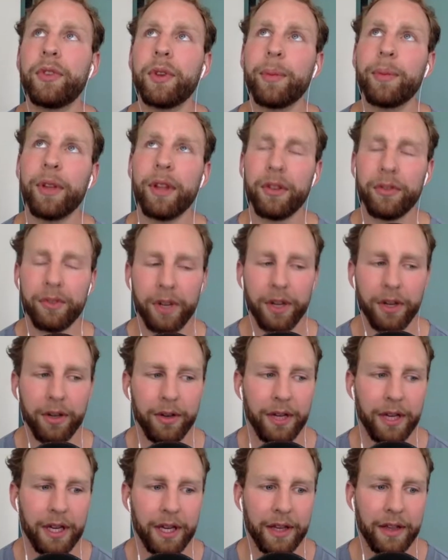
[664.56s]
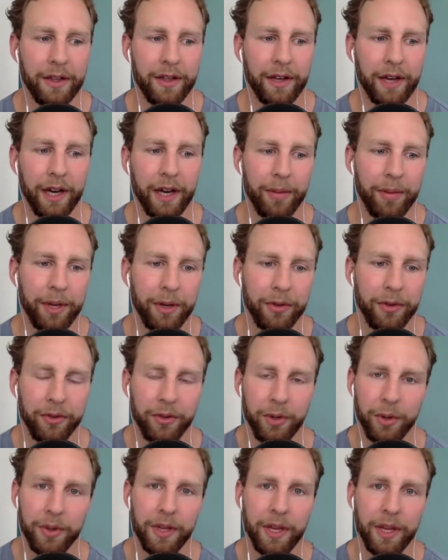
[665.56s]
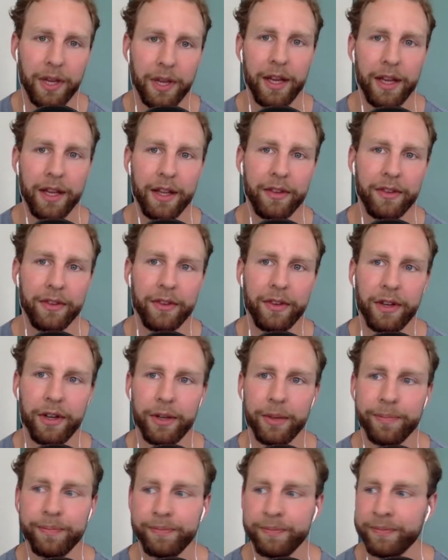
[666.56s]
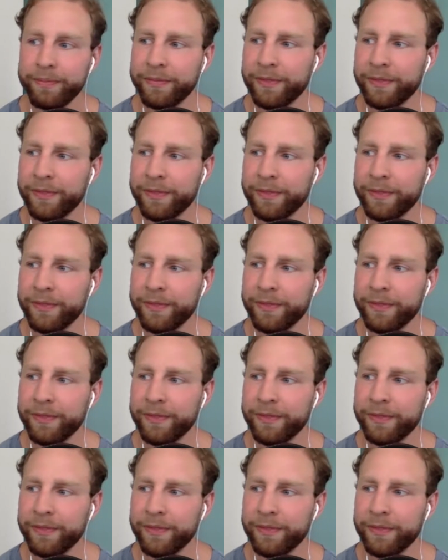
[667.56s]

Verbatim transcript: that was very unique at the time, and I was stoked to get in. So, totally.